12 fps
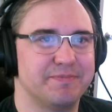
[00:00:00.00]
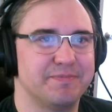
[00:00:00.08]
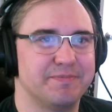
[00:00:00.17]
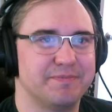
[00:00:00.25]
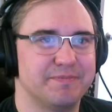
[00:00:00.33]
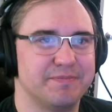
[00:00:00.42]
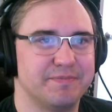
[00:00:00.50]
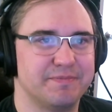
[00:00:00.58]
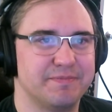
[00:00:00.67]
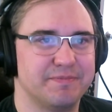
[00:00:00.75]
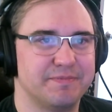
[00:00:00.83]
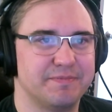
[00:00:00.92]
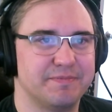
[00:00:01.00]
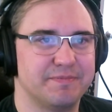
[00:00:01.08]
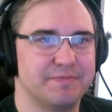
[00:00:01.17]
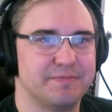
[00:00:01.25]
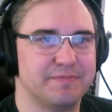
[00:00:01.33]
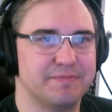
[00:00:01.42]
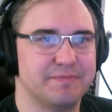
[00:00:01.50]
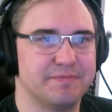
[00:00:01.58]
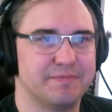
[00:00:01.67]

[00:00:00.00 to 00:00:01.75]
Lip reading: [no speech]